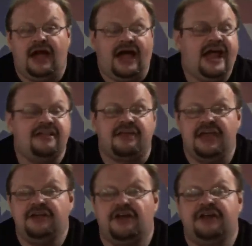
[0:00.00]
I hate to
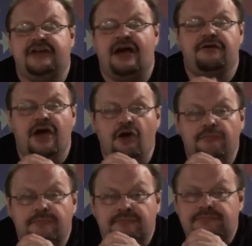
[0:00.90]
end on a down
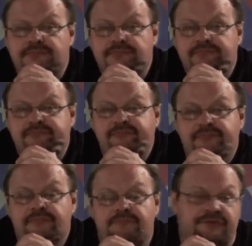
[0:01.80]
note,
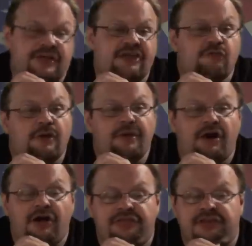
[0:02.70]
but that's where we
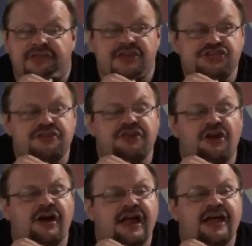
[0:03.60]
are. The decision's in
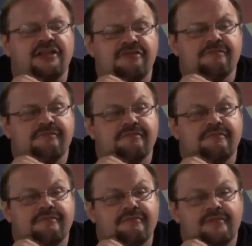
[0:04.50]
our hands.
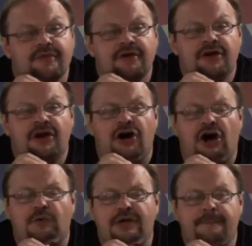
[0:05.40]

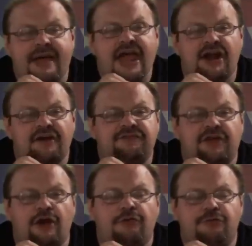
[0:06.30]
Are we man enough
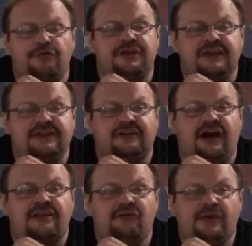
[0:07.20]
to go through the
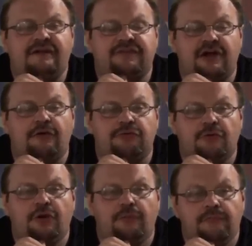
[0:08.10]
detox that we have to go
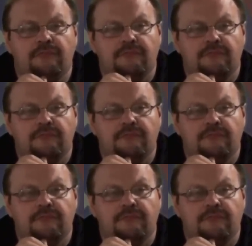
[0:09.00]
through,